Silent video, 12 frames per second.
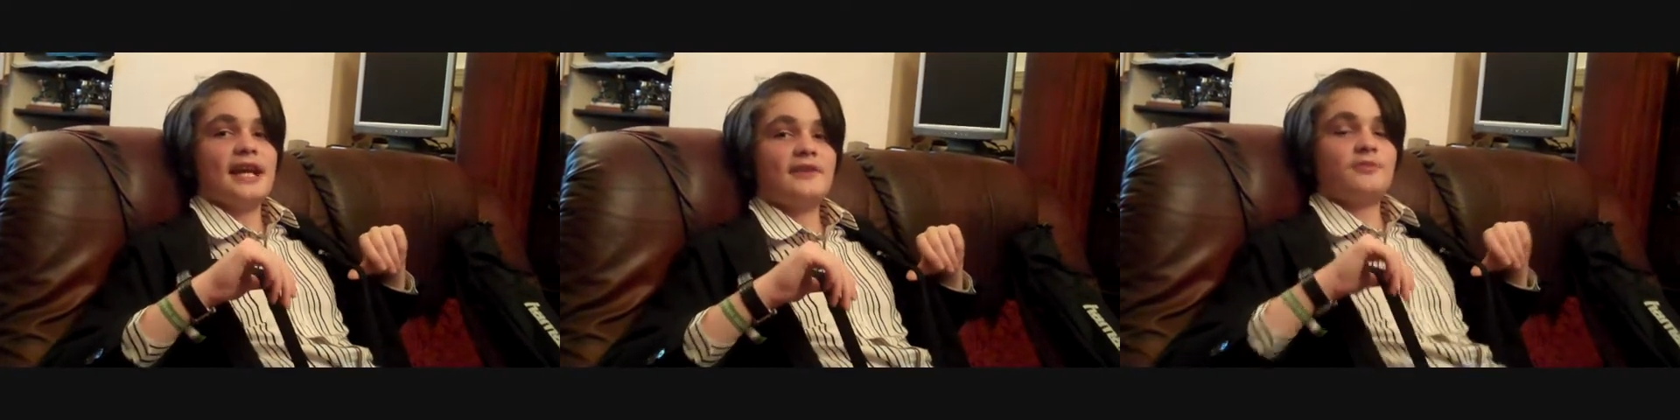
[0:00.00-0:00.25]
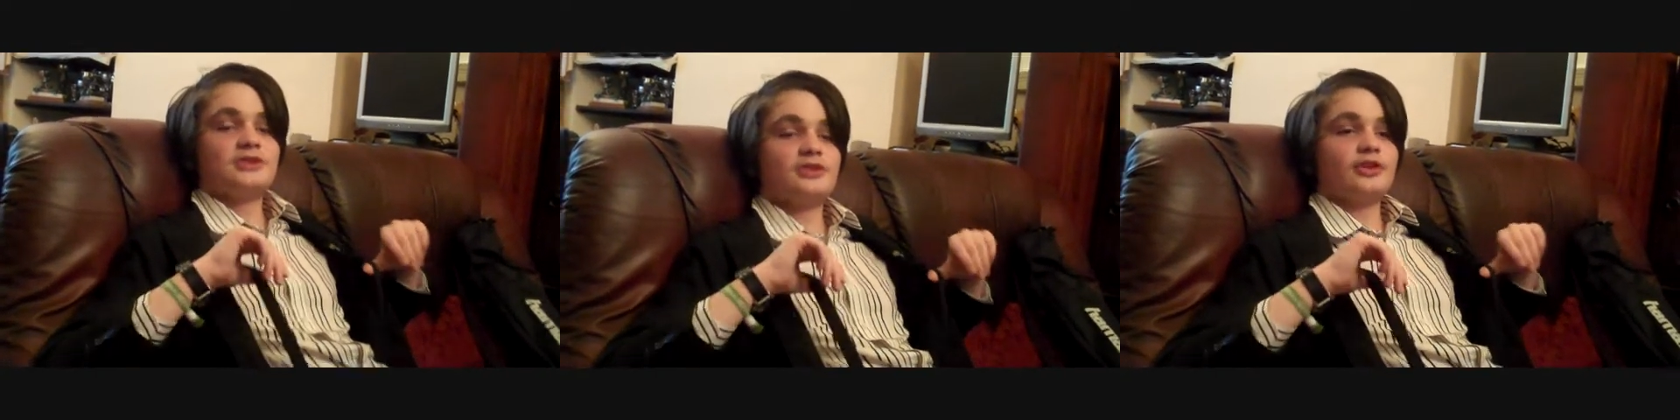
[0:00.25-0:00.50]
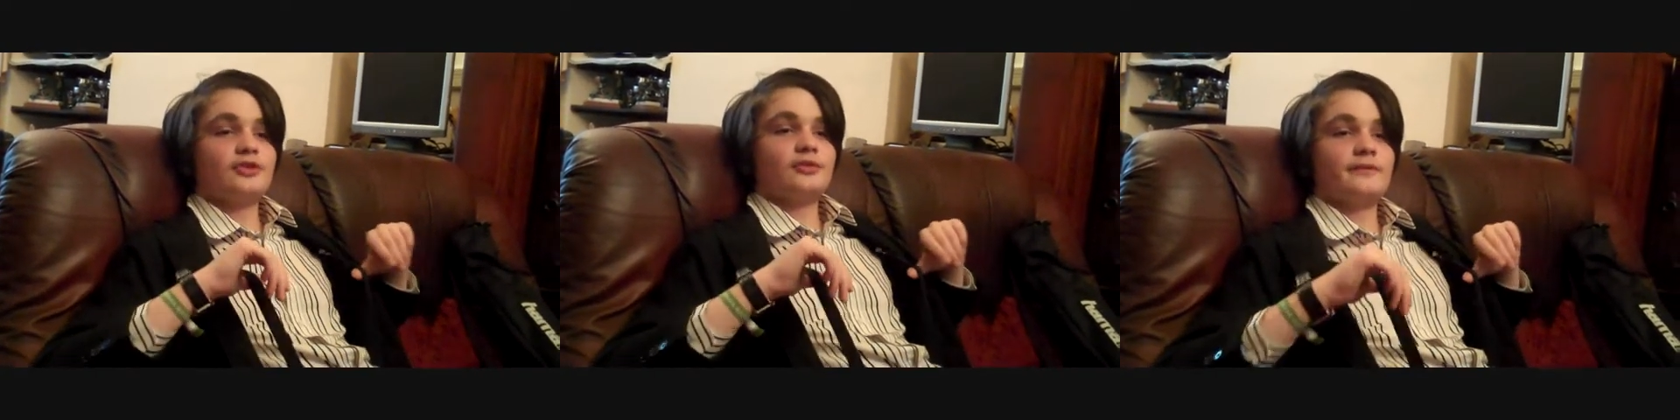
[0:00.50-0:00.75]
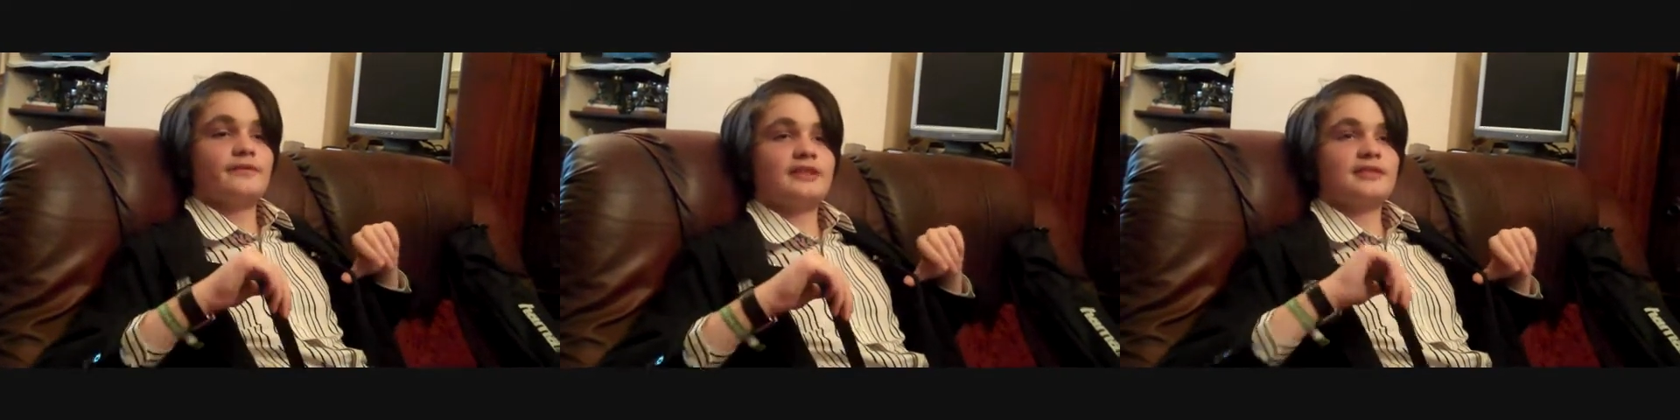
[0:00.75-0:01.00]
if we start
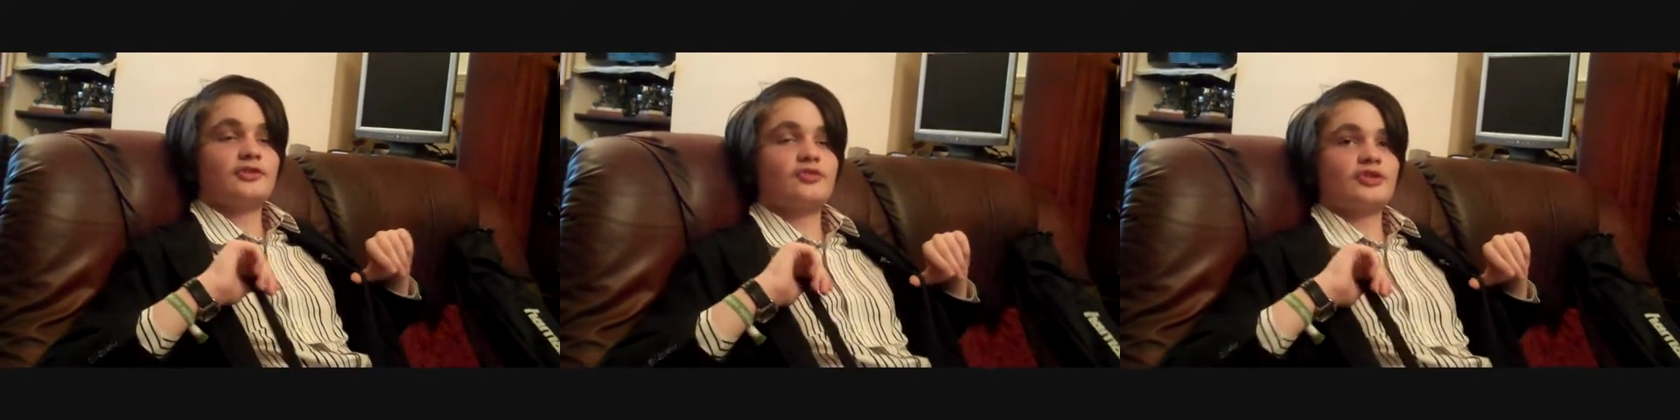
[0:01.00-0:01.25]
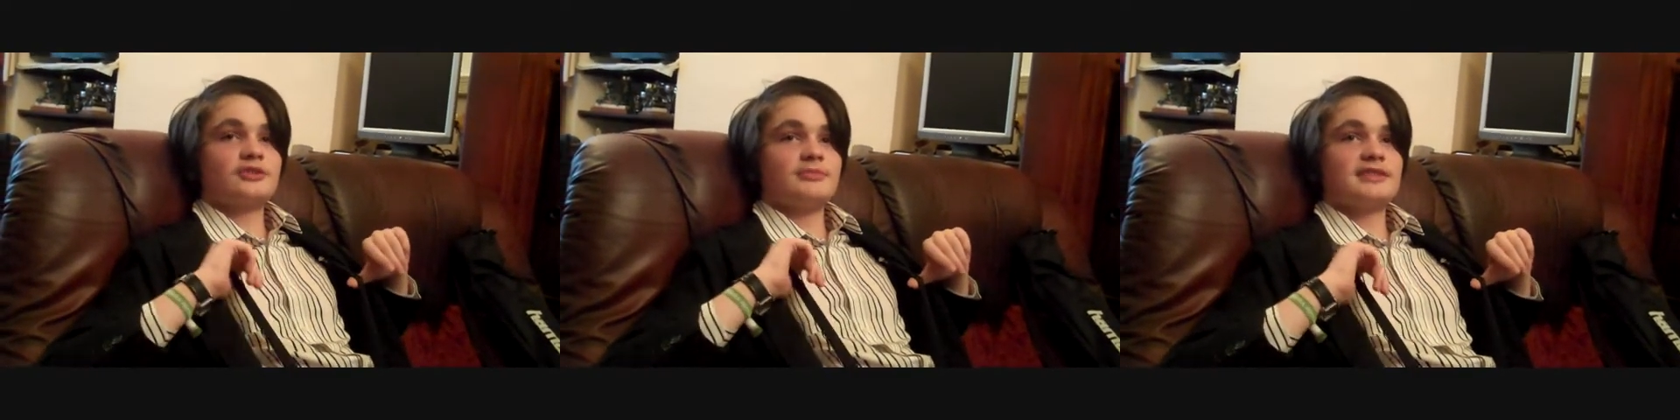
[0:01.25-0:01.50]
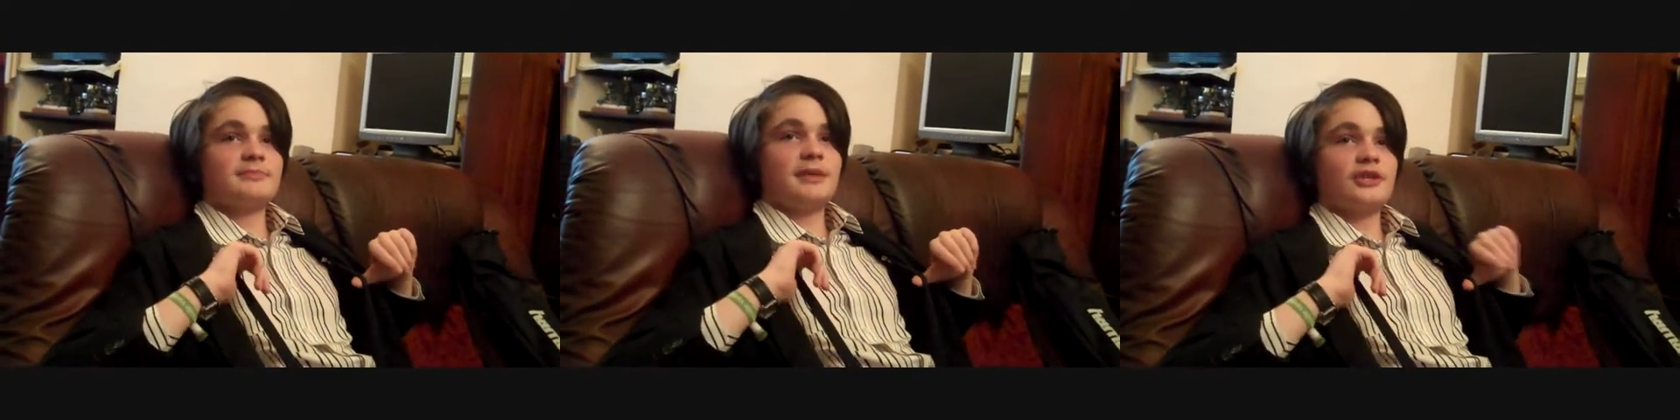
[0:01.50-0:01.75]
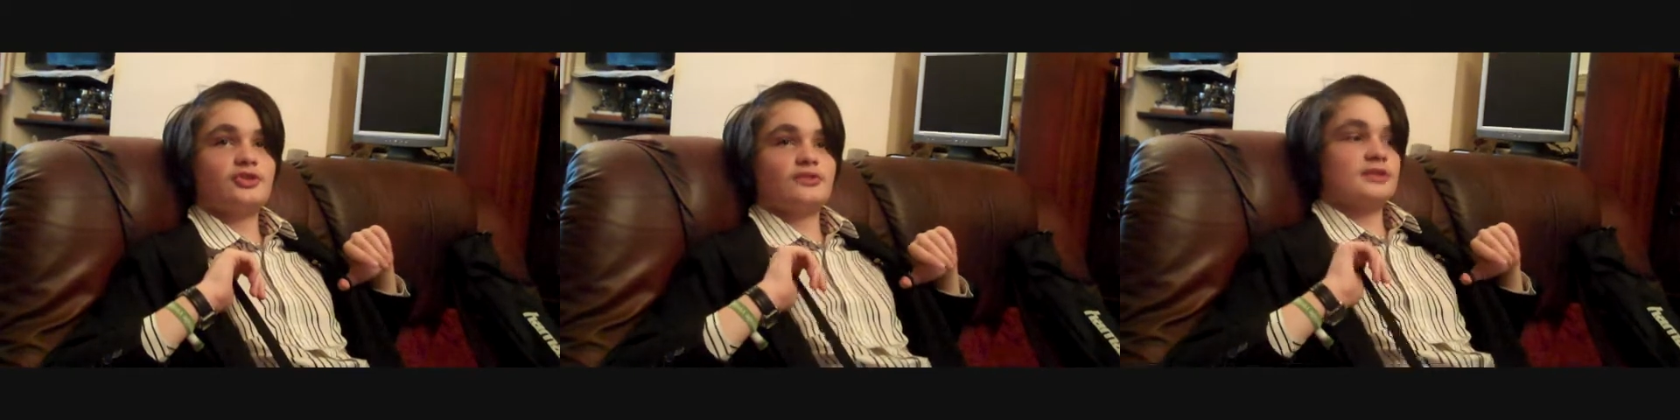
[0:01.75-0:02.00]
doing things like Christmas
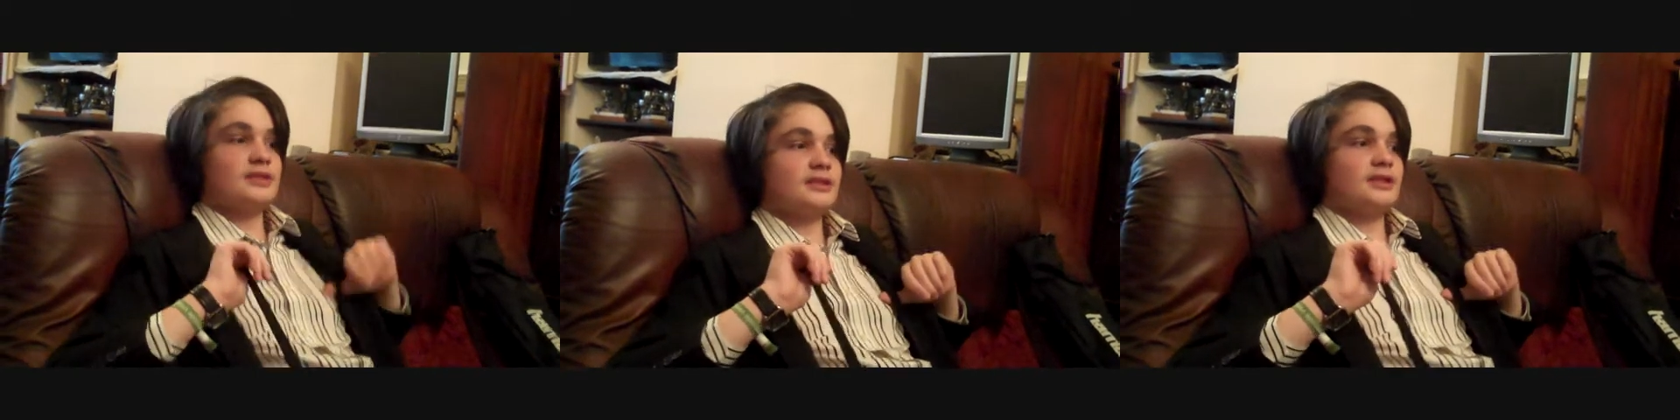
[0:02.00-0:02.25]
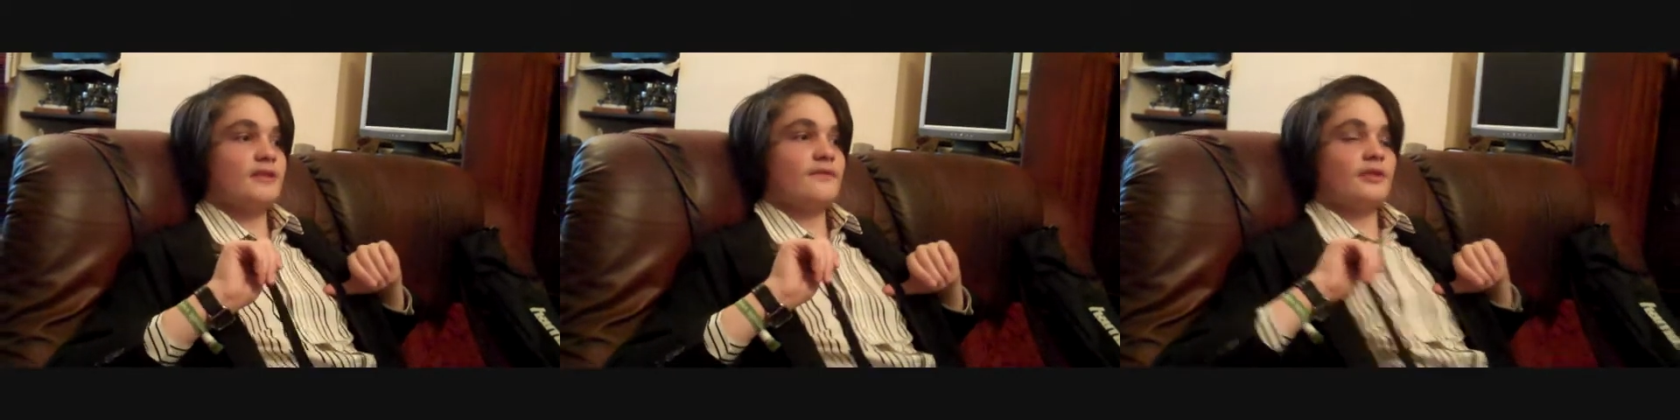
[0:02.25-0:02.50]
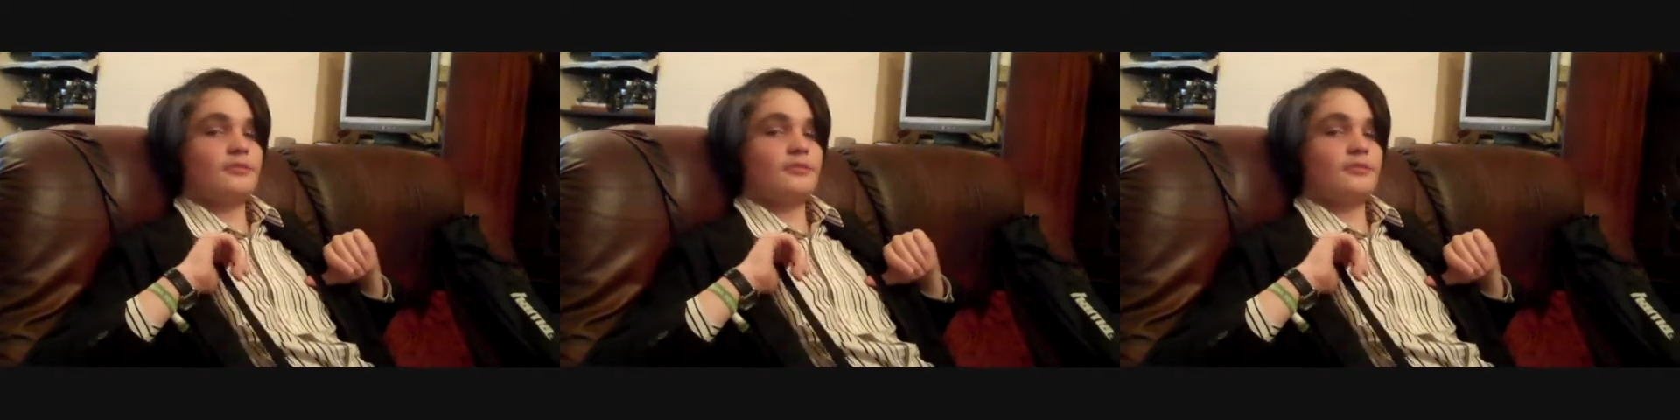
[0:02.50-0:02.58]
specials and stuff,